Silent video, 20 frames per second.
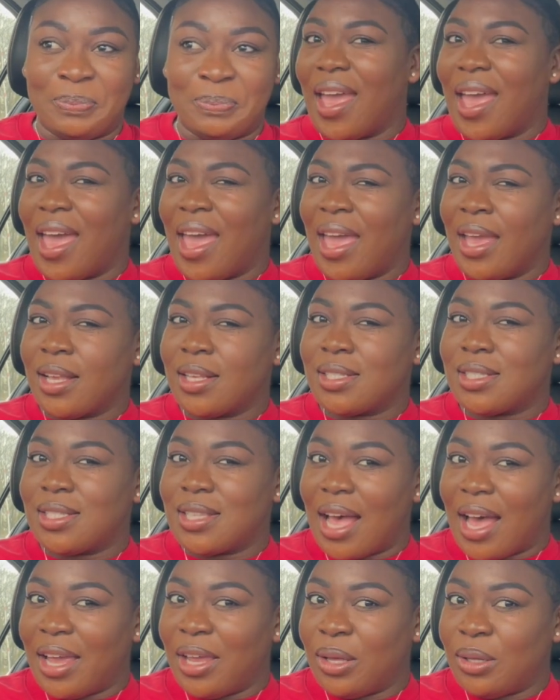
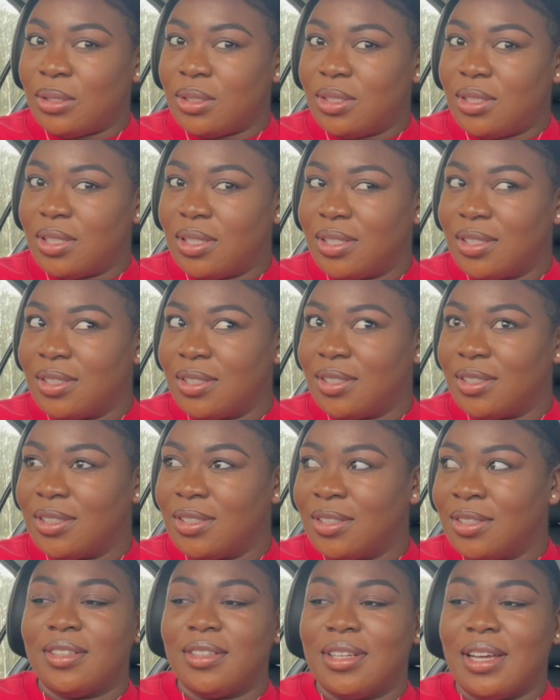Exiled?
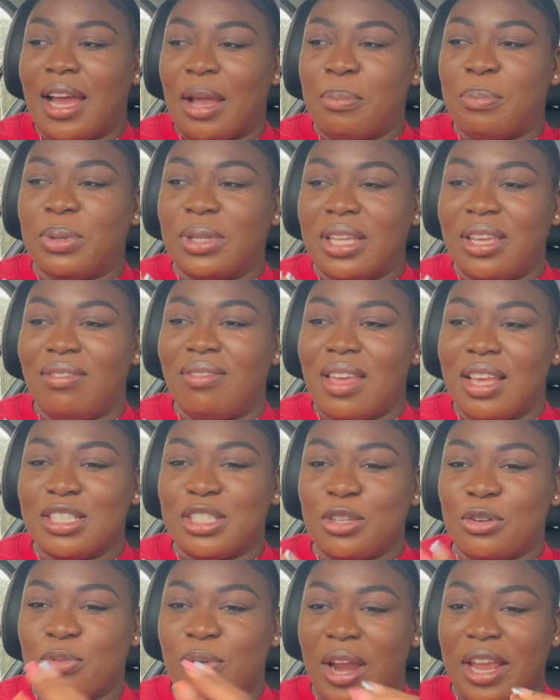I believe that's
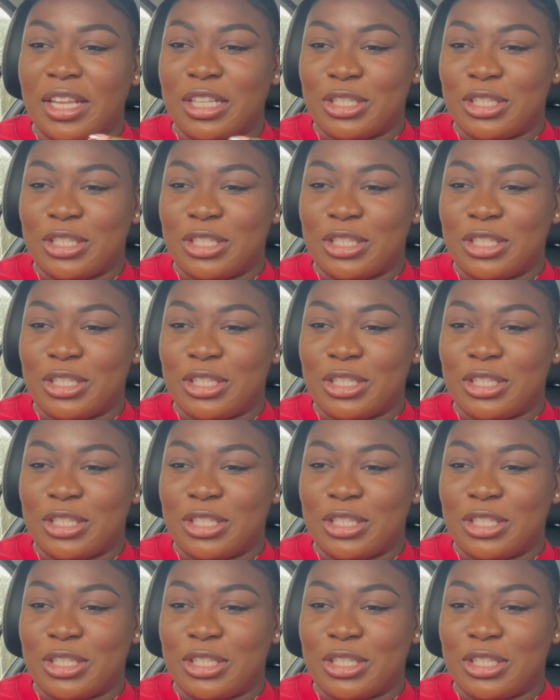the right